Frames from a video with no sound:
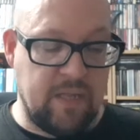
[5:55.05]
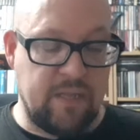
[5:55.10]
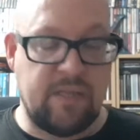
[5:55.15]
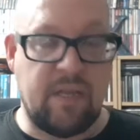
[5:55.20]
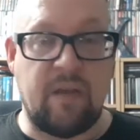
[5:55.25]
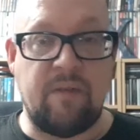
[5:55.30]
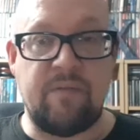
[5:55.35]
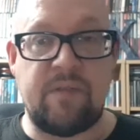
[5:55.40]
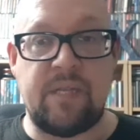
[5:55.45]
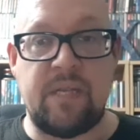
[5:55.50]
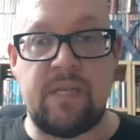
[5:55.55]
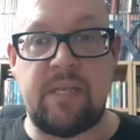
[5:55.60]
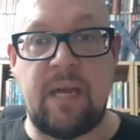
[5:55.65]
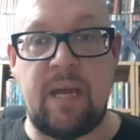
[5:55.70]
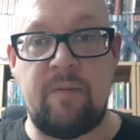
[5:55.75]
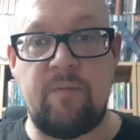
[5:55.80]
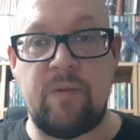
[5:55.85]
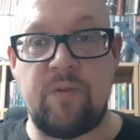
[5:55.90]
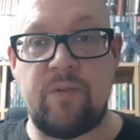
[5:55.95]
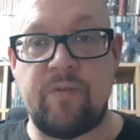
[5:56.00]
"Don't Sit
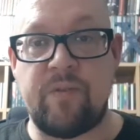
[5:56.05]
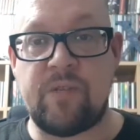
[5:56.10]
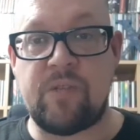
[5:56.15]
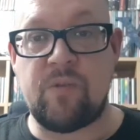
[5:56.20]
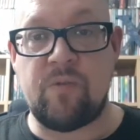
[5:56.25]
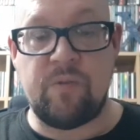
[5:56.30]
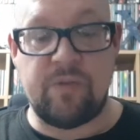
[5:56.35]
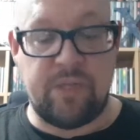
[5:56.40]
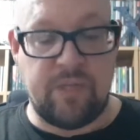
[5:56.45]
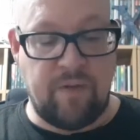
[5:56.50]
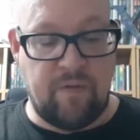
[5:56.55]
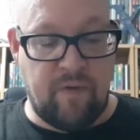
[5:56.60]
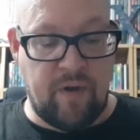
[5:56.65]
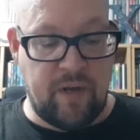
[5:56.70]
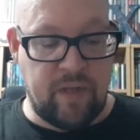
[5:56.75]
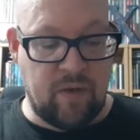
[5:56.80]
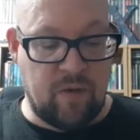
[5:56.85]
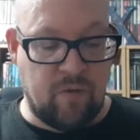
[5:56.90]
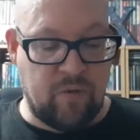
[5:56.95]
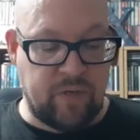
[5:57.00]
Down" was restored to the
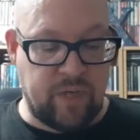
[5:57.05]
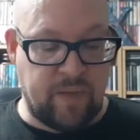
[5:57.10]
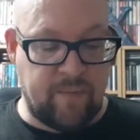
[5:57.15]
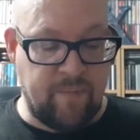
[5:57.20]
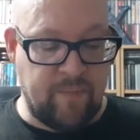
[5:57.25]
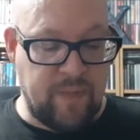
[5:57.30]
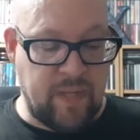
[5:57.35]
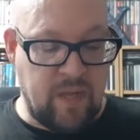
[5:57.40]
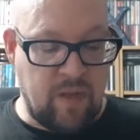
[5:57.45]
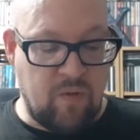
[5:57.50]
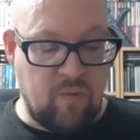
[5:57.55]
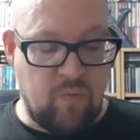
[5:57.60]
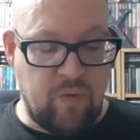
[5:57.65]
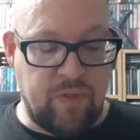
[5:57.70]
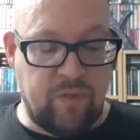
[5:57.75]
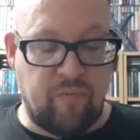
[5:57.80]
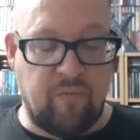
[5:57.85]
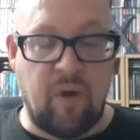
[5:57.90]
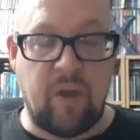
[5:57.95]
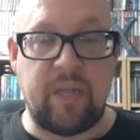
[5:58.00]
running order with
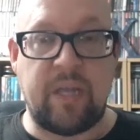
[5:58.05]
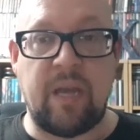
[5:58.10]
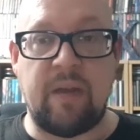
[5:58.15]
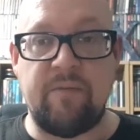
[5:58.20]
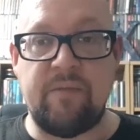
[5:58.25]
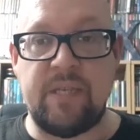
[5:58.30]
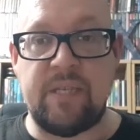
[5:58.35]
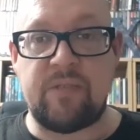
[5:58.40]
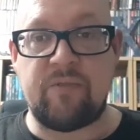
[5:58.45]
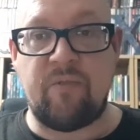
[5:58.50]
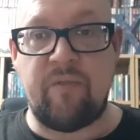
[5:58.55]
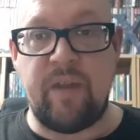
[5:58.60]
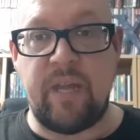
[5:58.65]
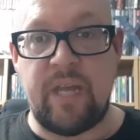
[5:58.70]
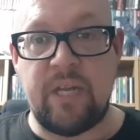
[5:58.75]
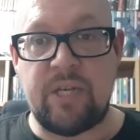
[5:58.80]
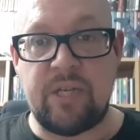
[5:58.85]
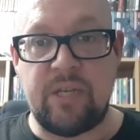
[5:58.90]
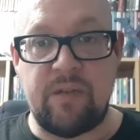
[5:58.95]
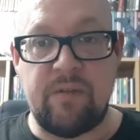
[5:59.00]
the Rykodisc
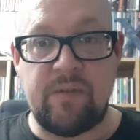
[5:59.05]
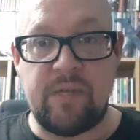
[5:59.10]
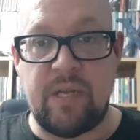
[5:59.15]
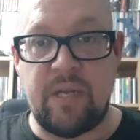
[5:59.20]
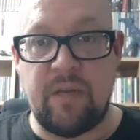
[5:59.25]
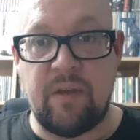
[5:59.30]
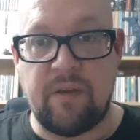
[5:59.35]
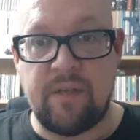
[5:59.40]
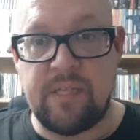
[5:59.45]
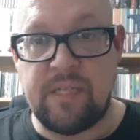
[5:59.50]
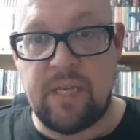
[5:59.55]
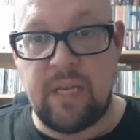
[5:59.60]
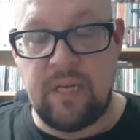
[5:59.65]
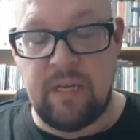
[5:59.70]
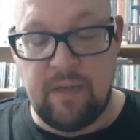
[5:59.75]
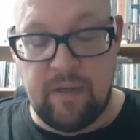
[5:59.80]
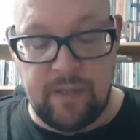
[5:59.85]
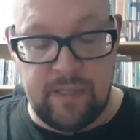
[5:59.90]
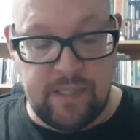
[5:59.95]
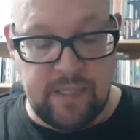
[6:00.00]
reissues in
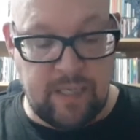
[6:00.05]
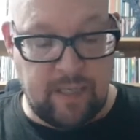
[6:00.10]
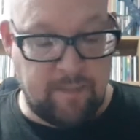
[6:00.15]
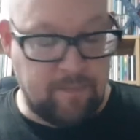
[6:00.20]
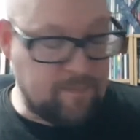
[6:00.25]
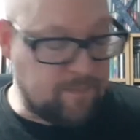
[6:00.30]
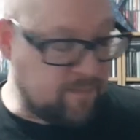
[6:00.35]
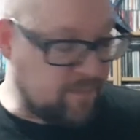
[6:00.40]
1990.